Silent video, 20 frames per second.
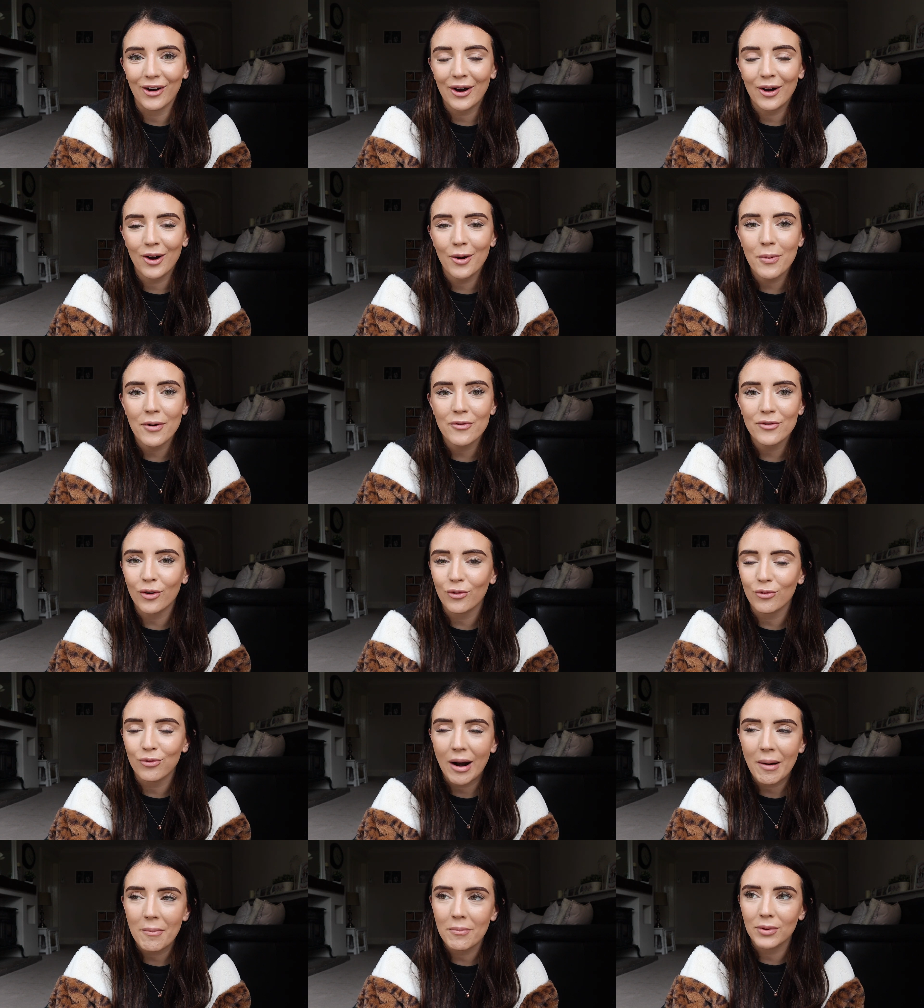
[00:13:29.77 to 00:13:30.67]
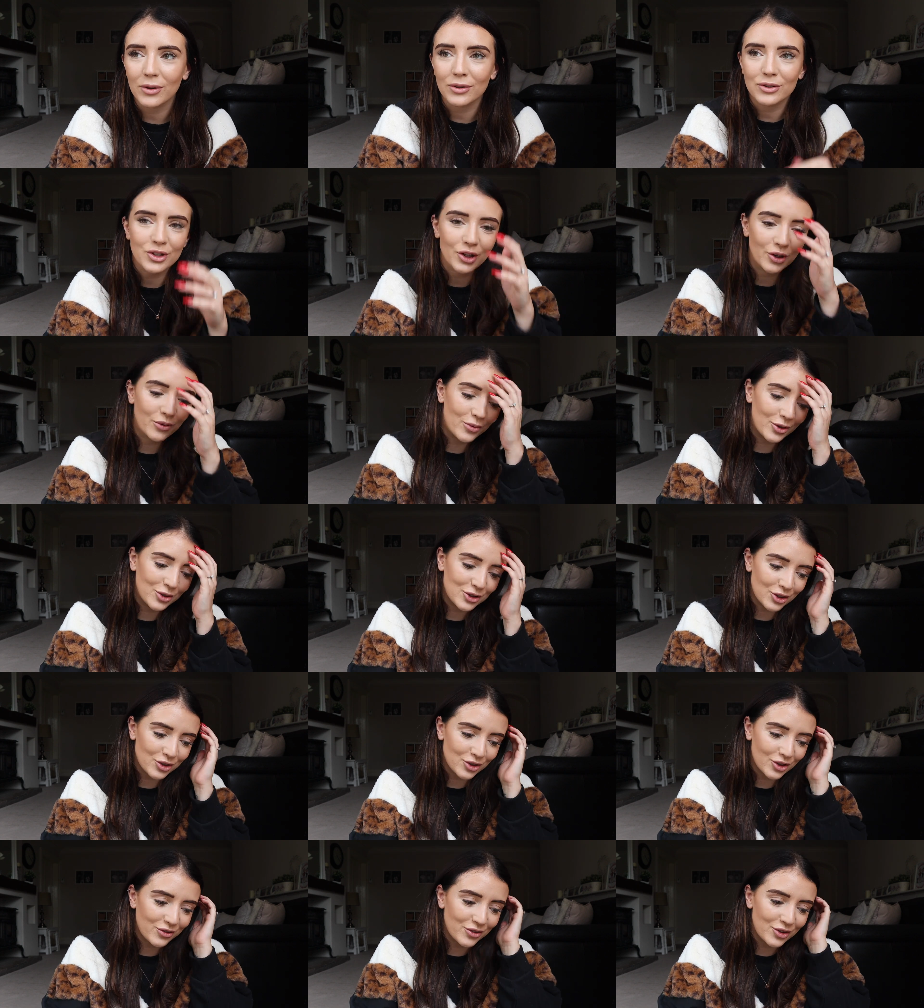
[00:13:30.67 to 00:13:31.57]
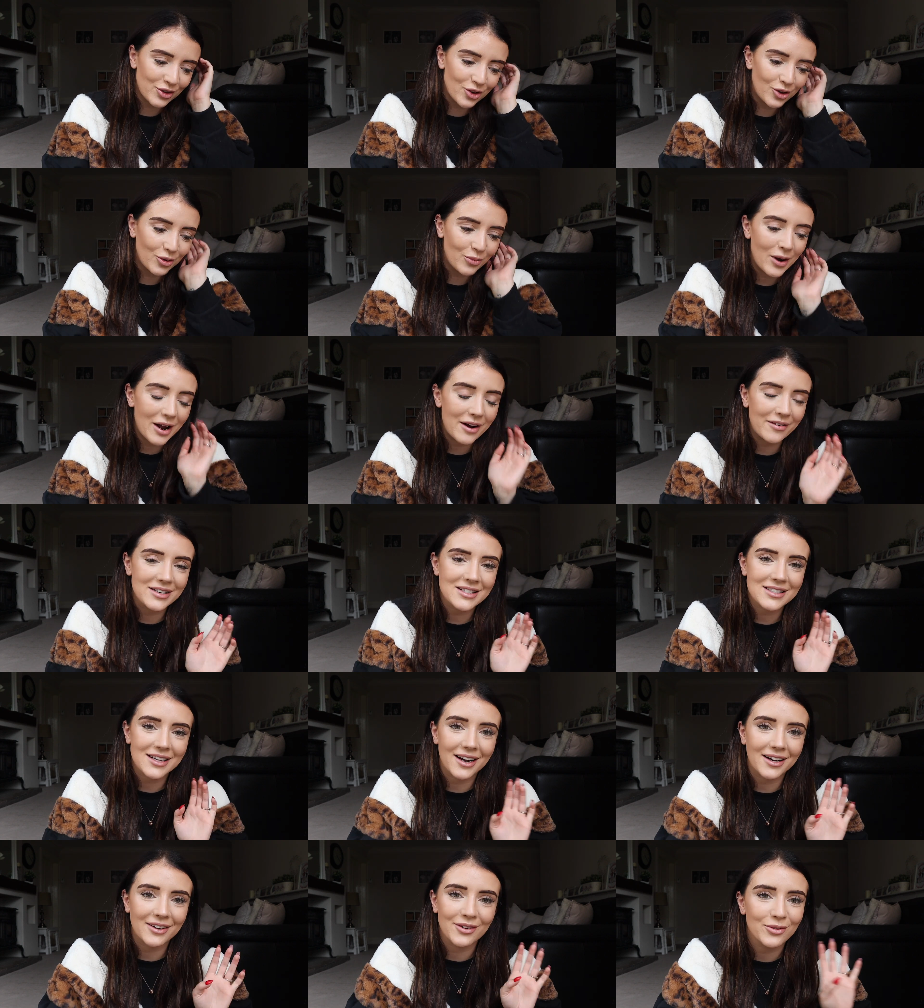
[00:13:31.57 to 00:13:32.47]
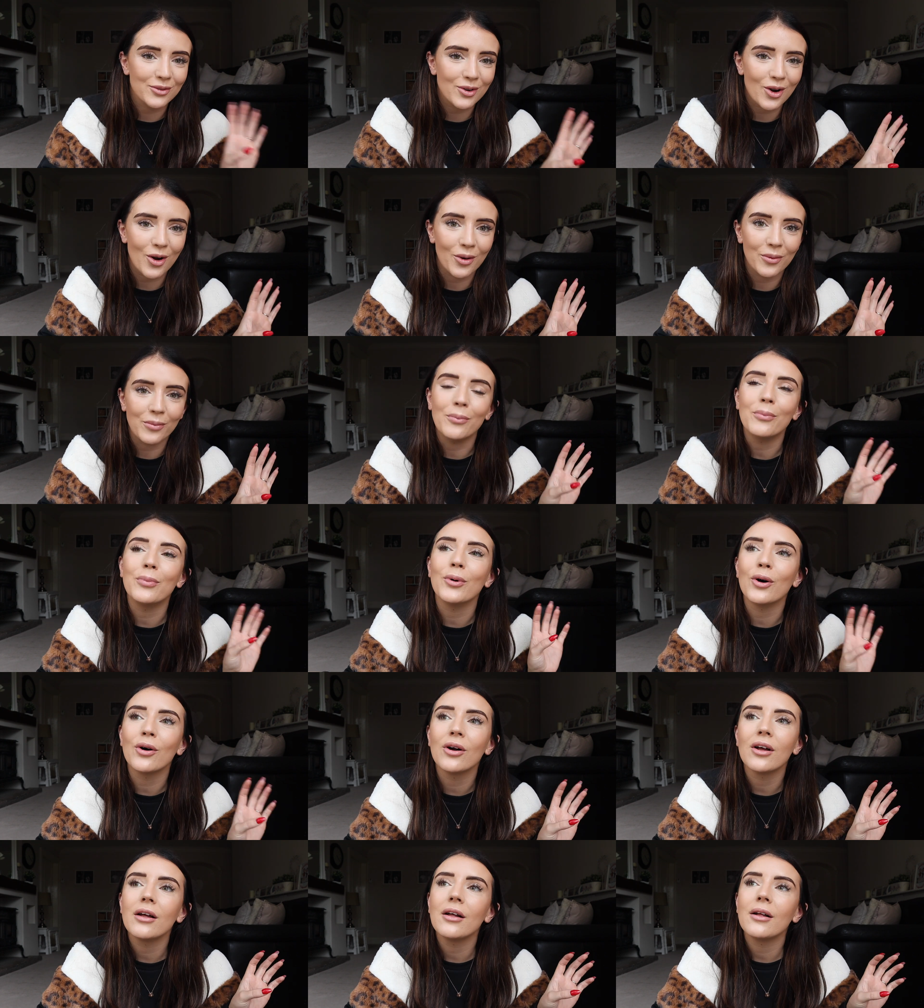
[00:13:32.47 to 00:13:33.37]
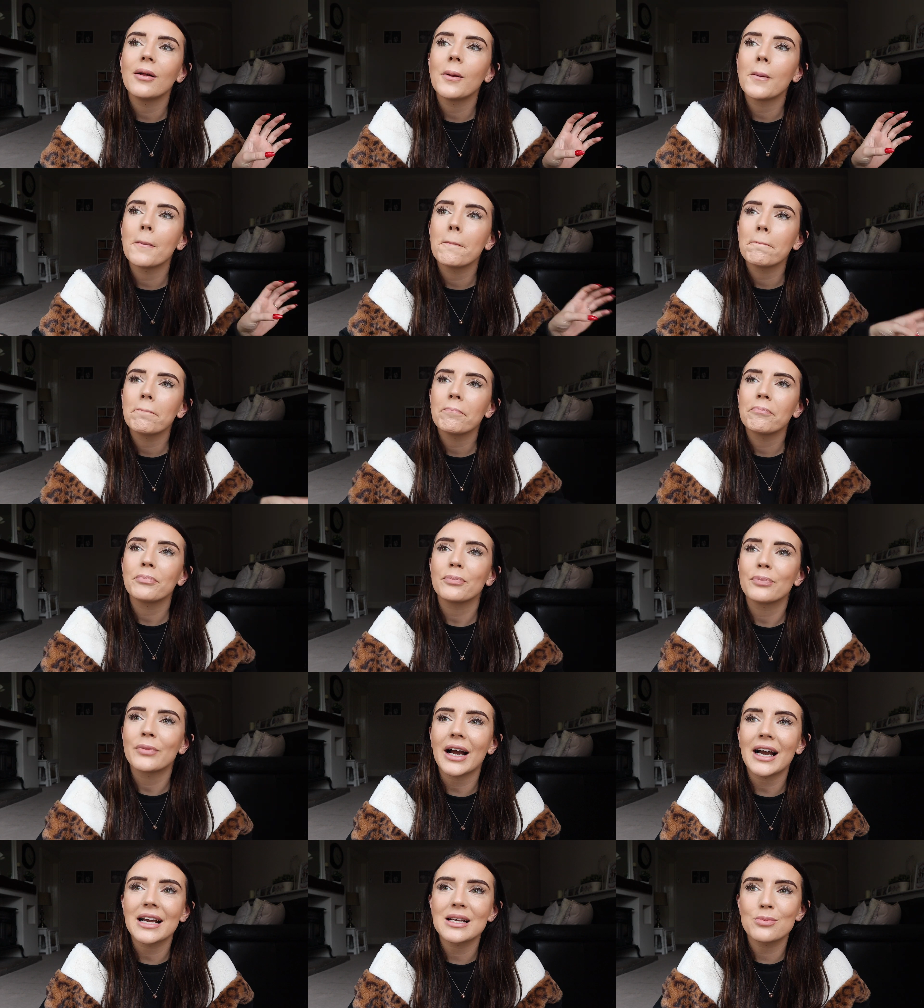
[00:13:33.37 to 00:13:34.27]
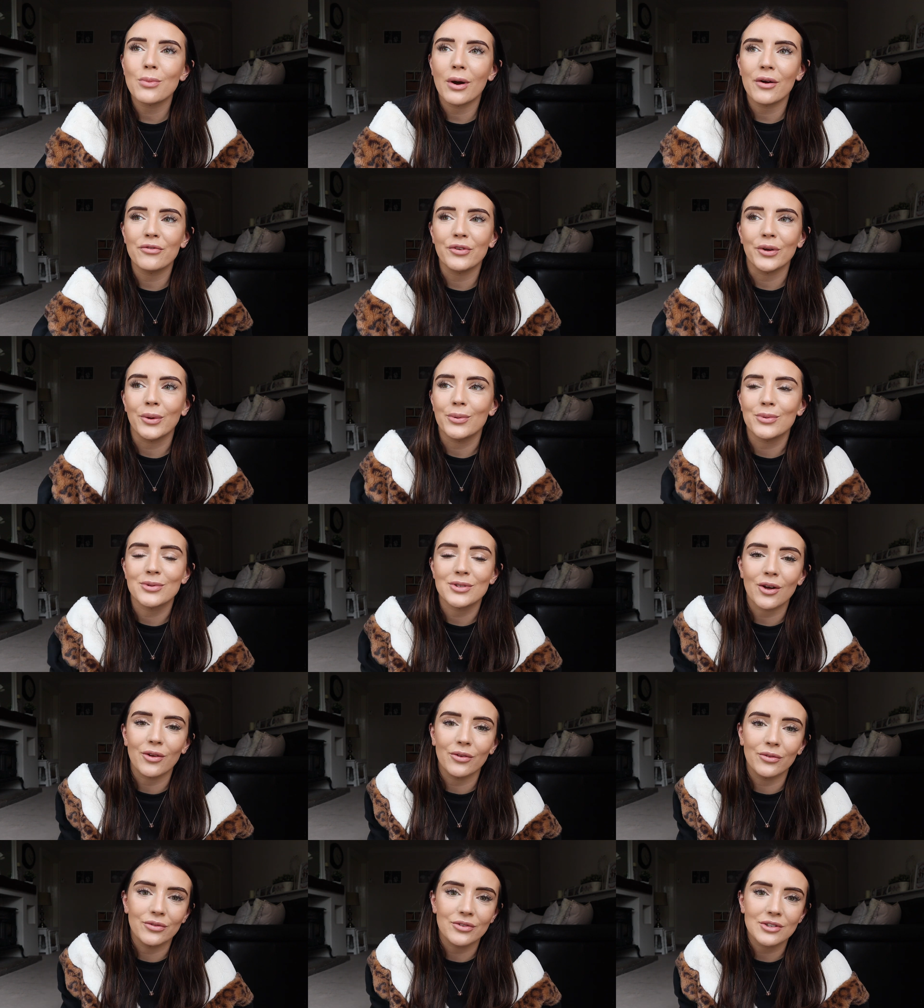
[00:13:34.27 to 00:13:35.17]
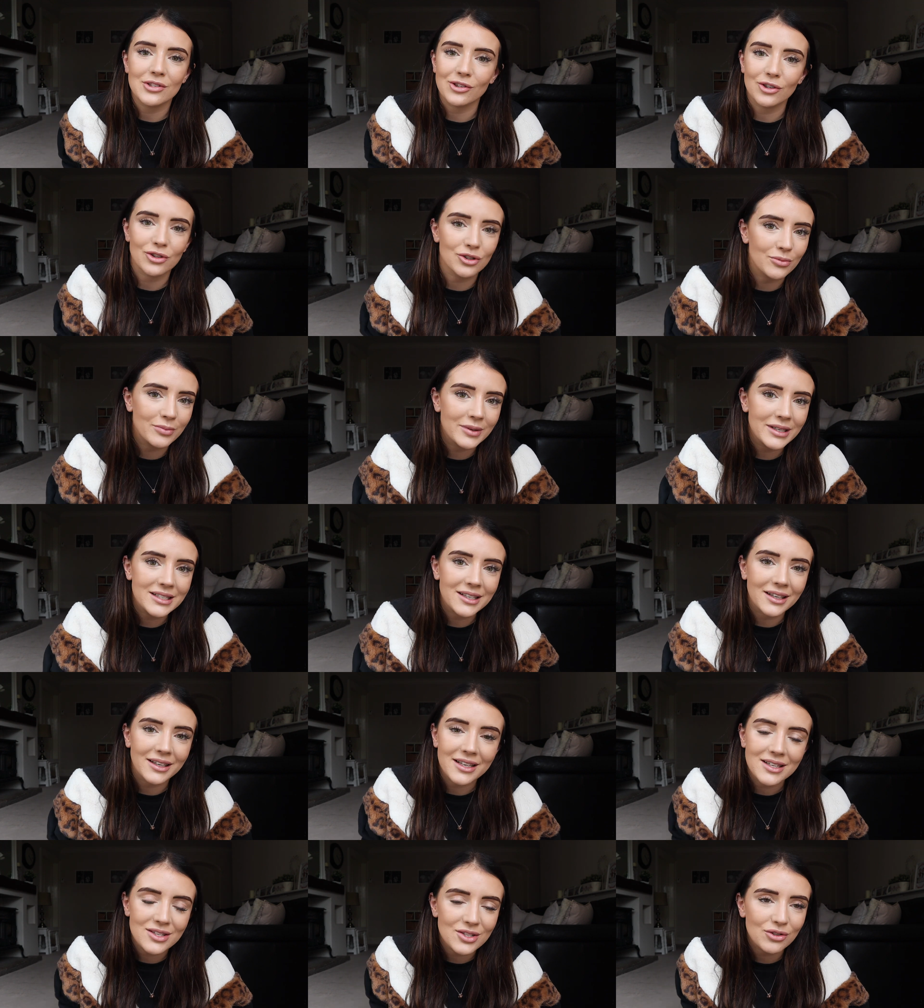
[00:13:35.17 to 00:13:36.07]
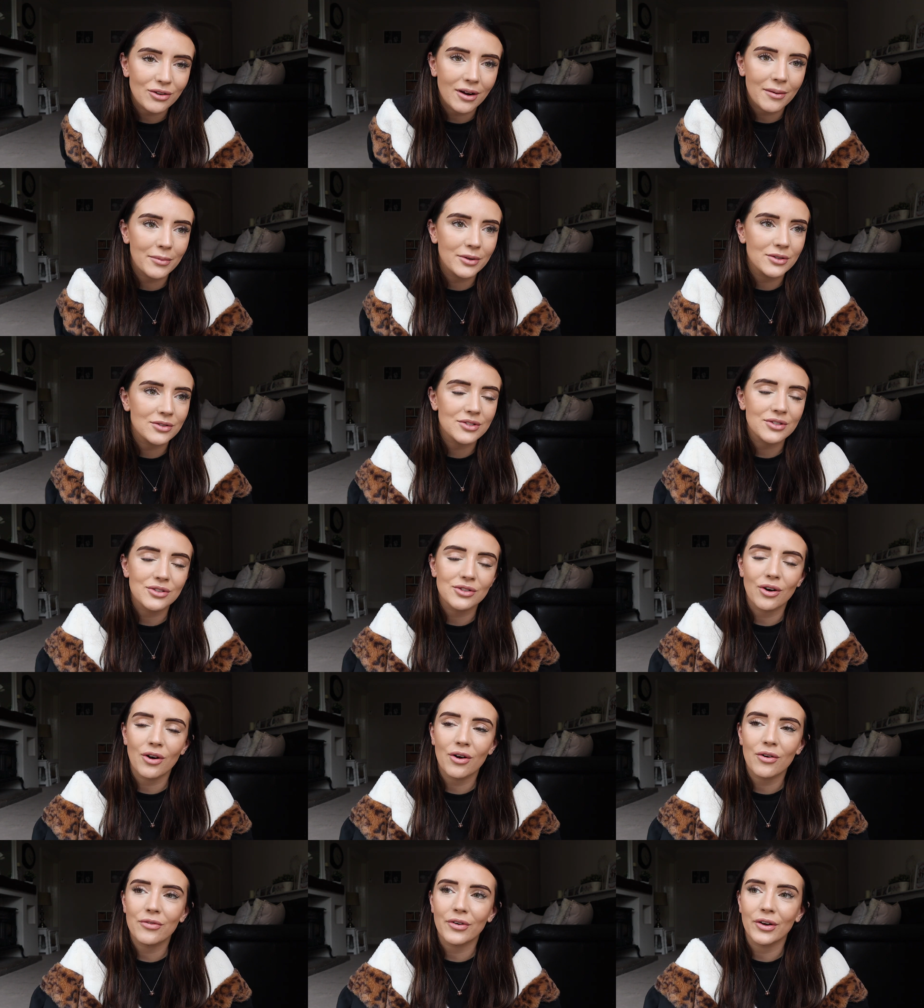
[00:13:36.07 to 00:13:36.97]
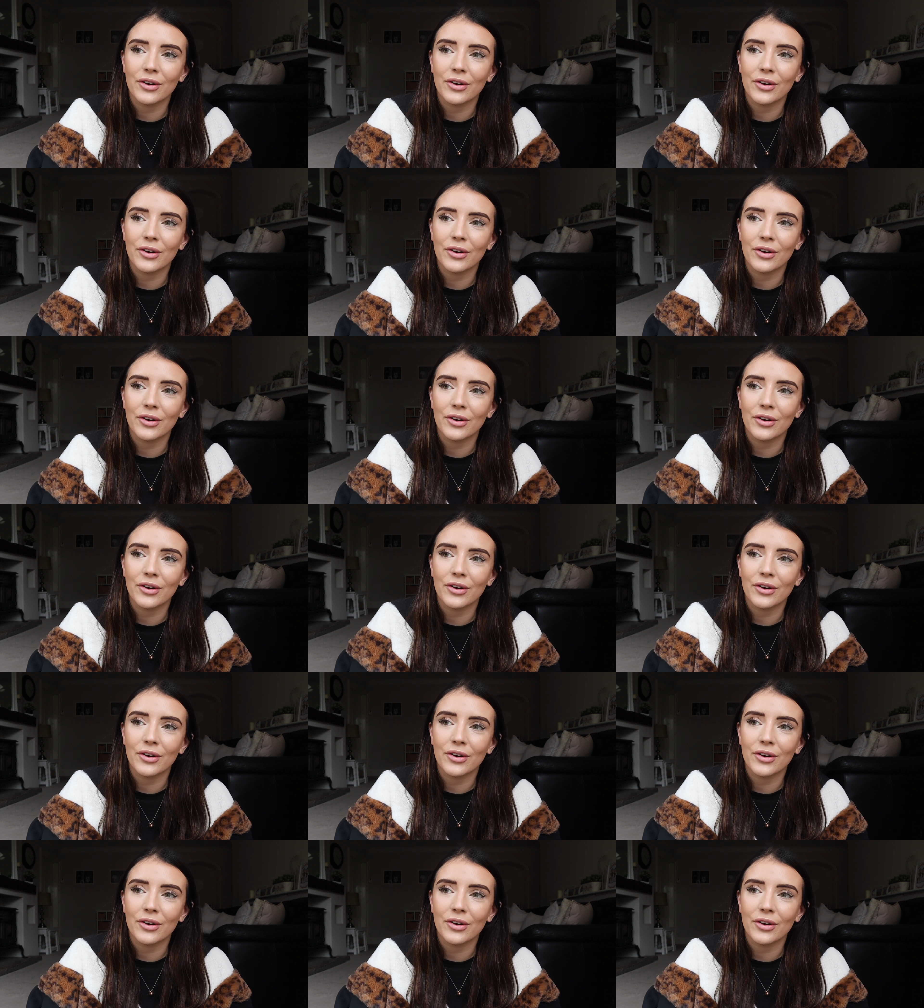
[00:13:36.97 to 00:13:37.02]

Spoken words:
I hope I've not rambled too much. I don't even know where it's kind of gone, but that is my views on social media and Instagram and stuff.